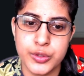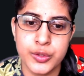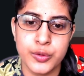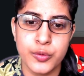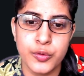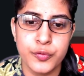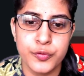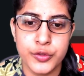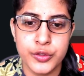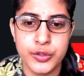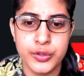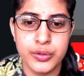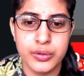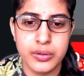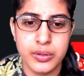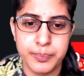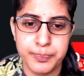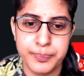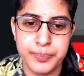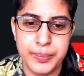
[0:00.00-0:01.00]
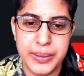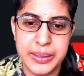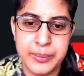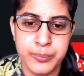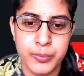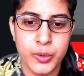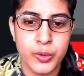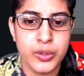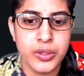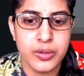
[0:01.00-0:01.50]
can go for a
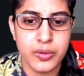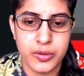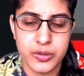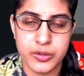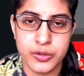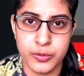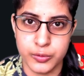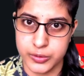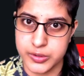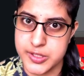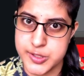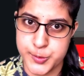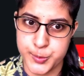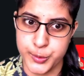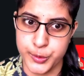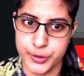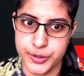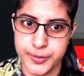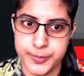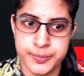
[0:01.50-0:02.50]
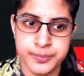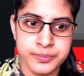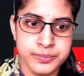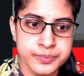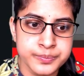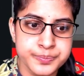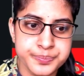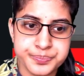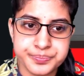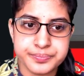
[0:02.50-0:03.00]
pinboard or a notice board
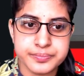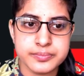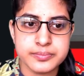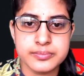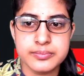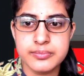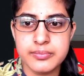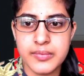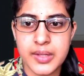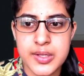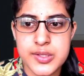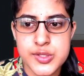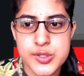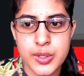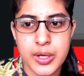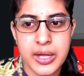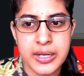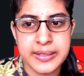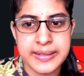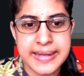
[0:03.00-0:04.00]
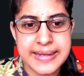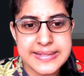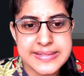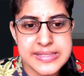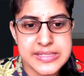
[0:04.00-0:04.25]
so our next